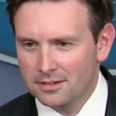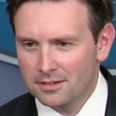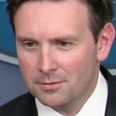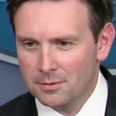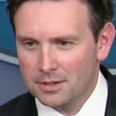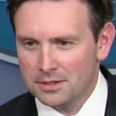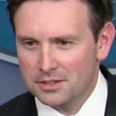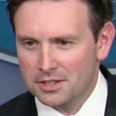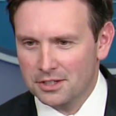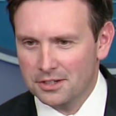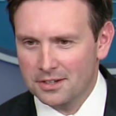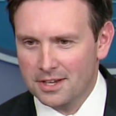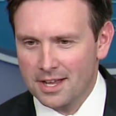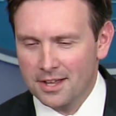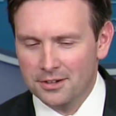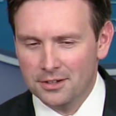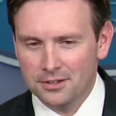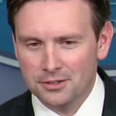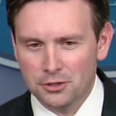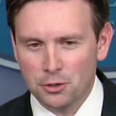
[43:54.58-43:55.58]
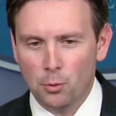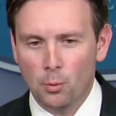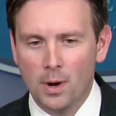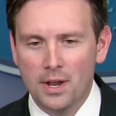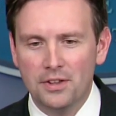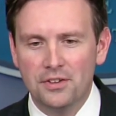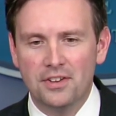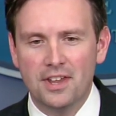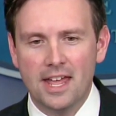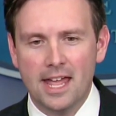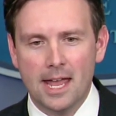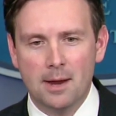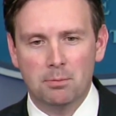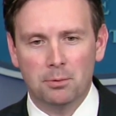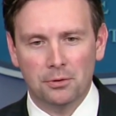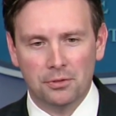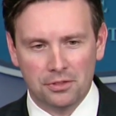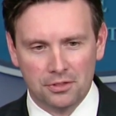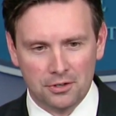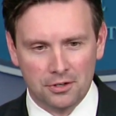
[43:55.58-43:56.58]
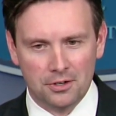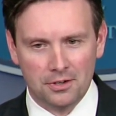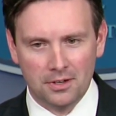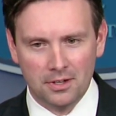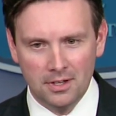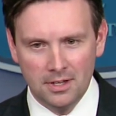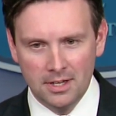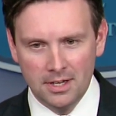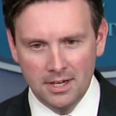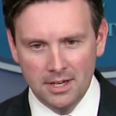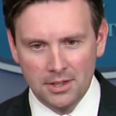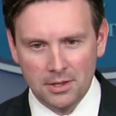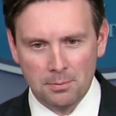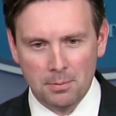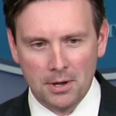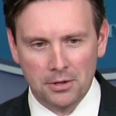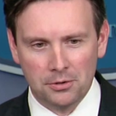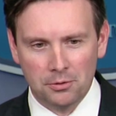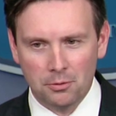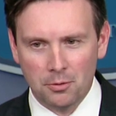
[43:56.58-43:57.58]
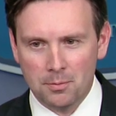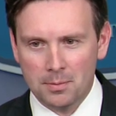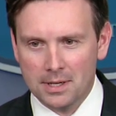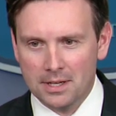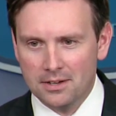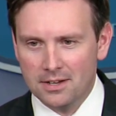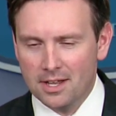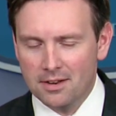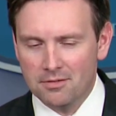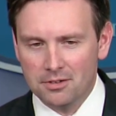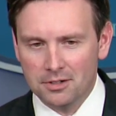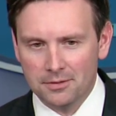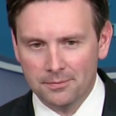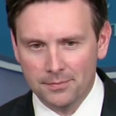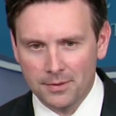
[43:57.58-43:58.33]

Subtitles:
Let me check your calendar. So Wednesday, April 3rd. The president will be in Denver.